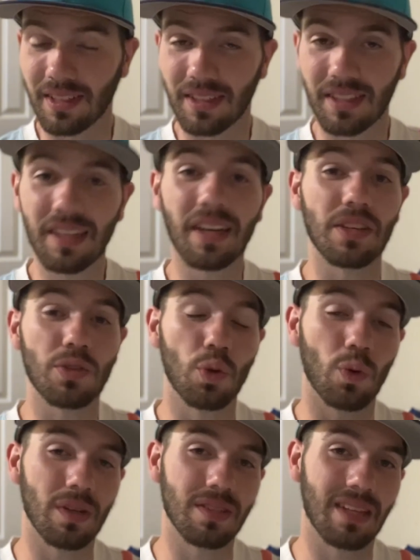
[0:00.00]
Diaz,
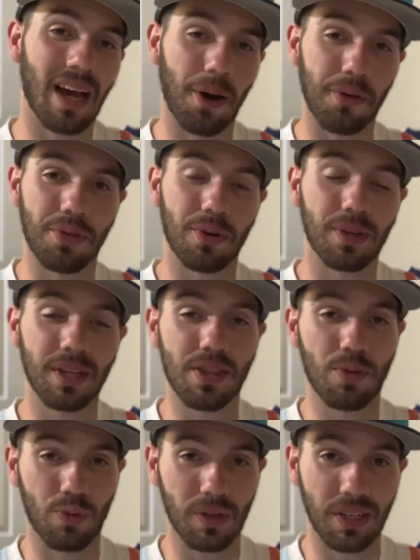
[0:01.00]
who is now
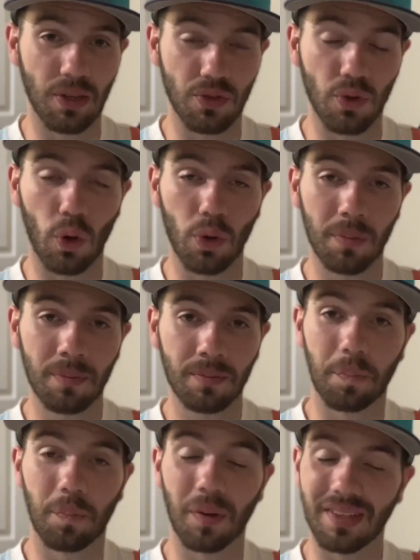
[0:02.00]
33 years old.
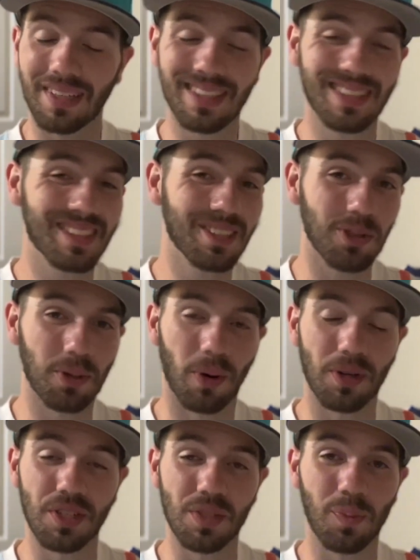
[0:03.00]
But he still
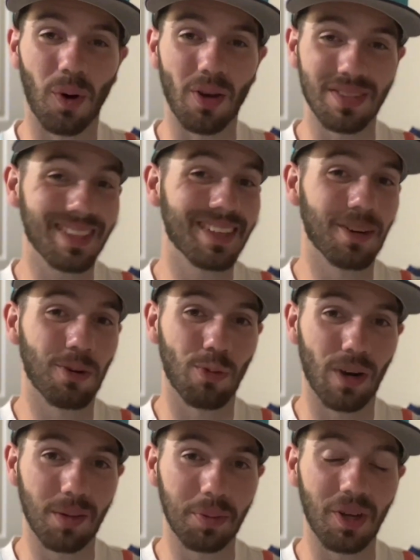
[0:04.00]
crushes balls
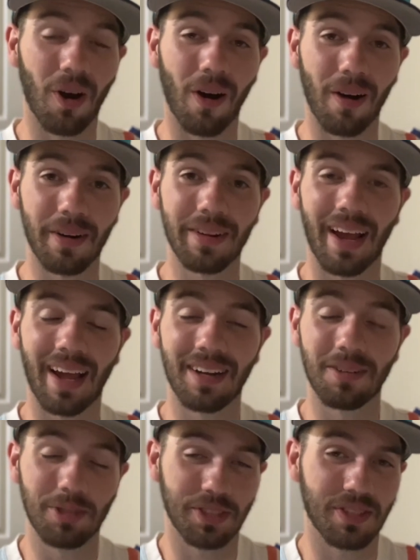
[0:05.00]
incredibly hard
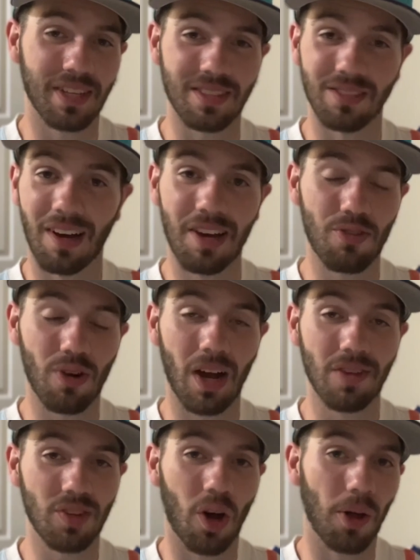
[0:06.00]
and just hits line
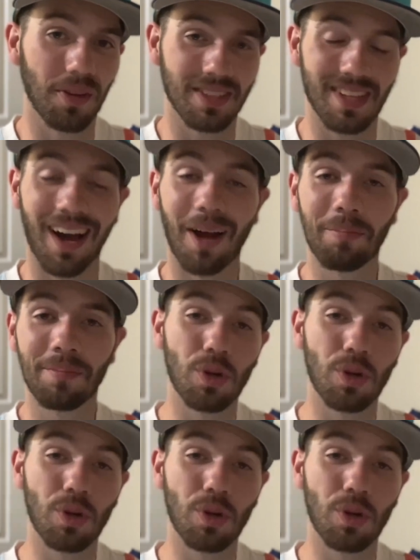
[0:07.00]
drives all the time.